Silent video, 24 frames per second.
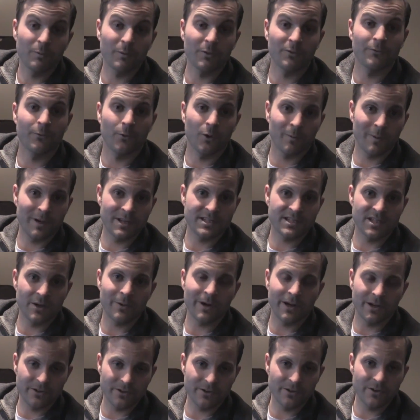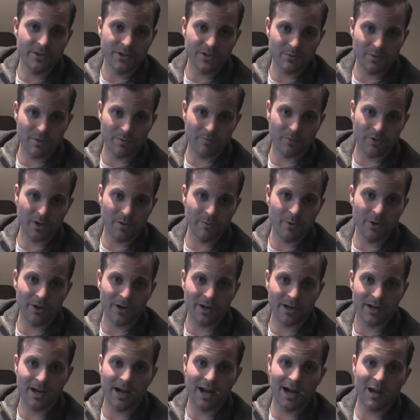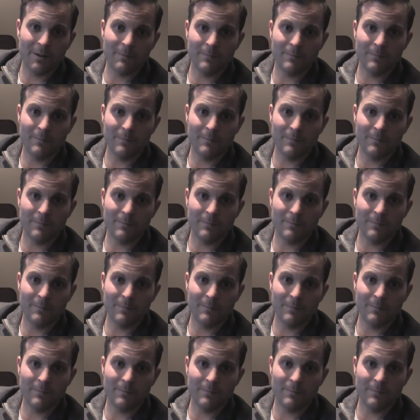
performance that we introduced with Playbook